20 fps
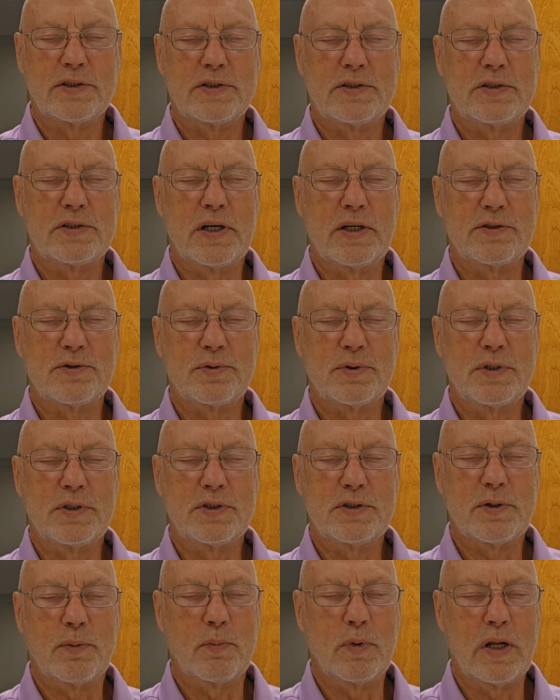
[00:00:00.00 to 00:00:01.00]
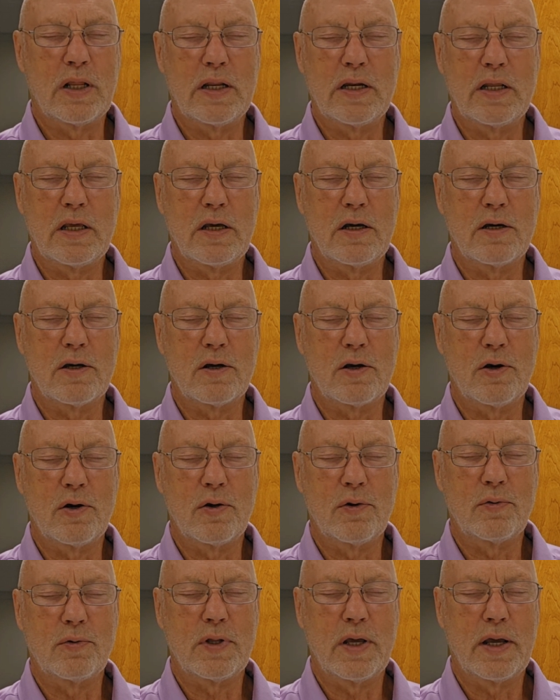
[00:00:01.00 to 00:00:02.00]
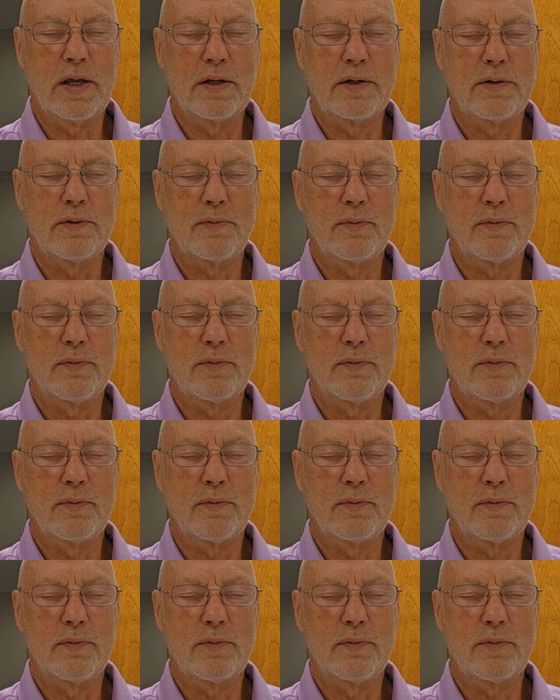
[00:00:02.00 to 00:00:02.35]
centuries and millennia ago that